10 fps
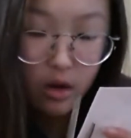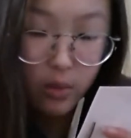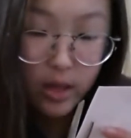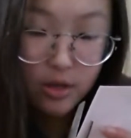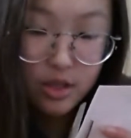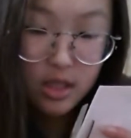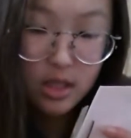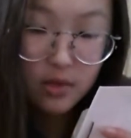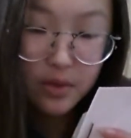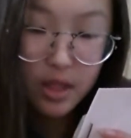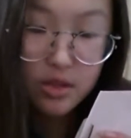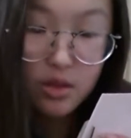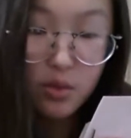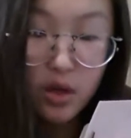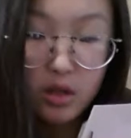when I was at CVS
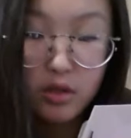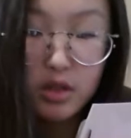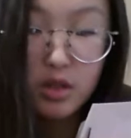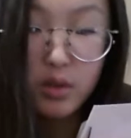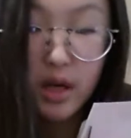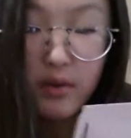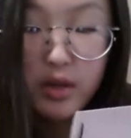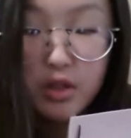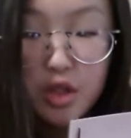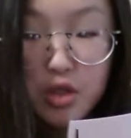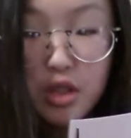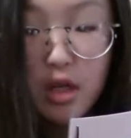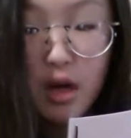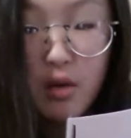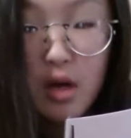or Walgreens or wherever you choose to
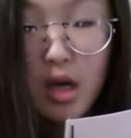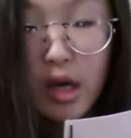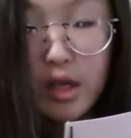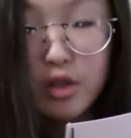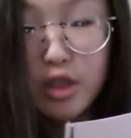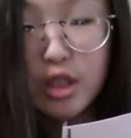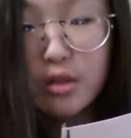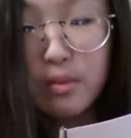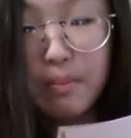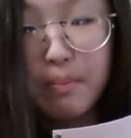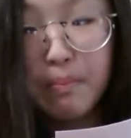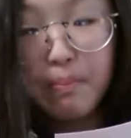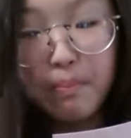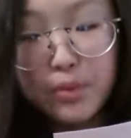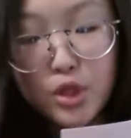go, you just
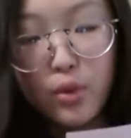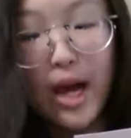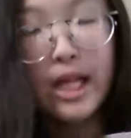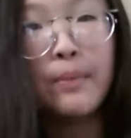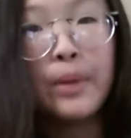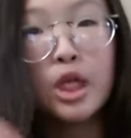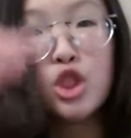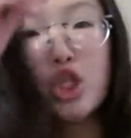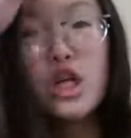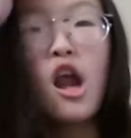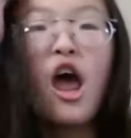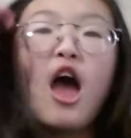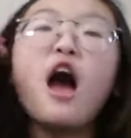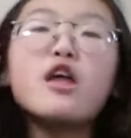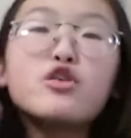do edit picture,
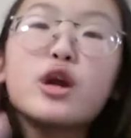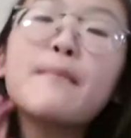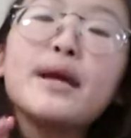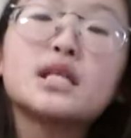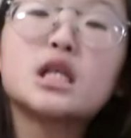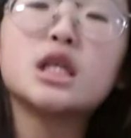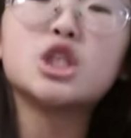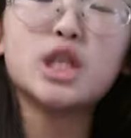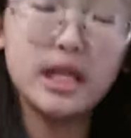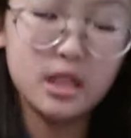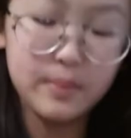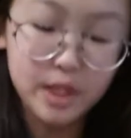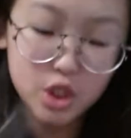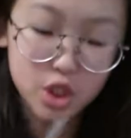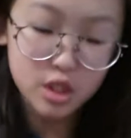and you can basically just edit the
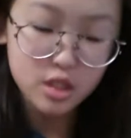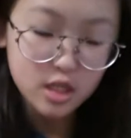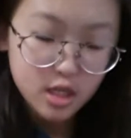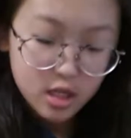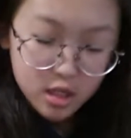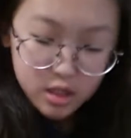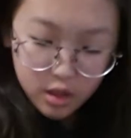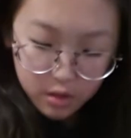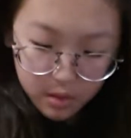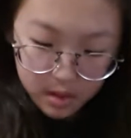picture. So,